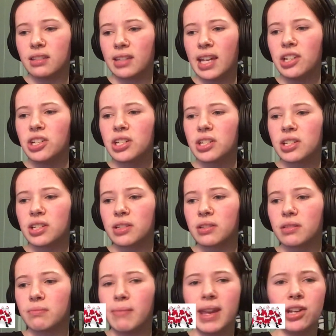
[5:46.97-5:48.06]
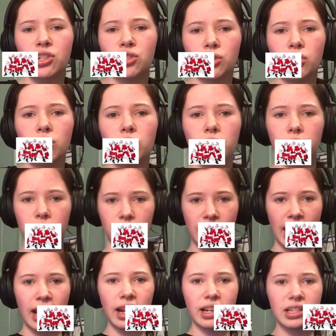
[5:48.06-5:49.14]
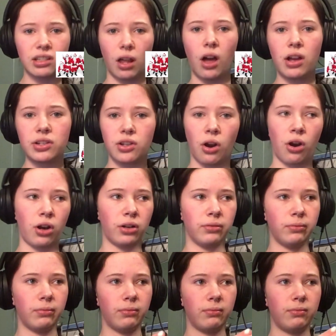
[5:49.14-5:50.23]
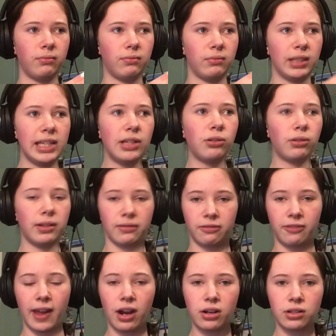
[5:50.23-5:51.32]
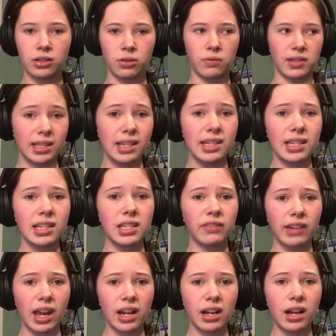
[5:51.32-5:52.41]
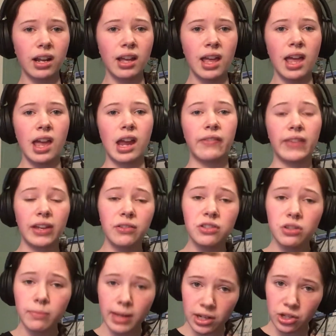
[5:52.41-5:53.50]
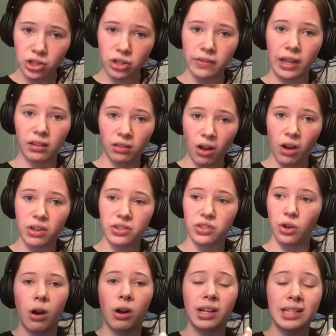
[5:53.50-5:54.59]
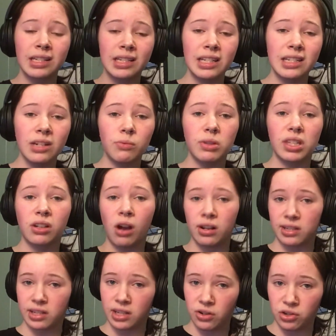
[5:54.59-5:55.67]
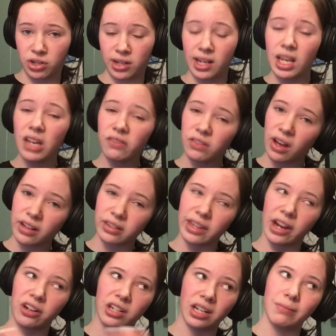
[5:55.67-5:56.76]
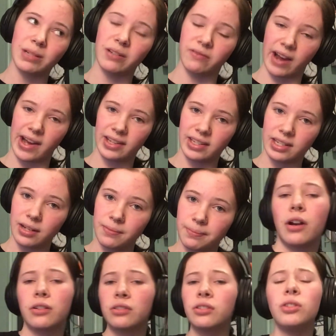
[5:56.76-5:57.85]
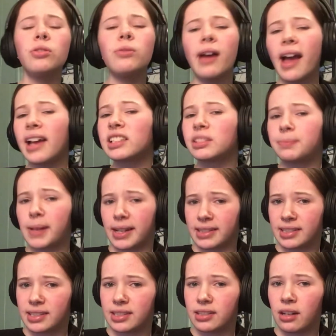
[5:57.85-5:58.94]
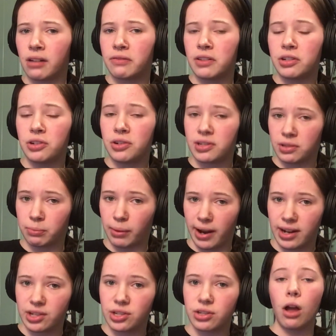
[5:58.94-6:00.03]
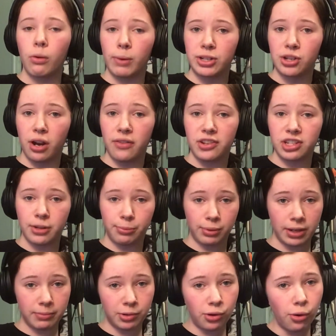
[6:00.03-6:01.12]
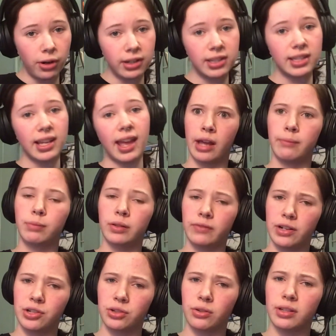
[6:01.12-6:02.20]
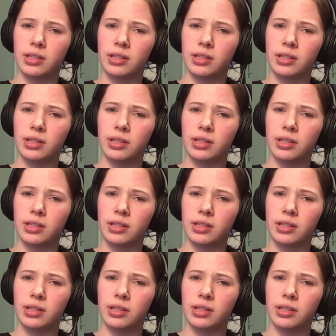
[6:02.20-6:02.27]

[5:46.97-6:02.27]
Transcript: they just make sure Canada's laws are legal and fair to the citizens of Canada, and they also make sure that laws are consistent with the Constitution. If not, they are deemed invalid. There are two aspects of the judicial branch, which are the Supreme Court and provincial and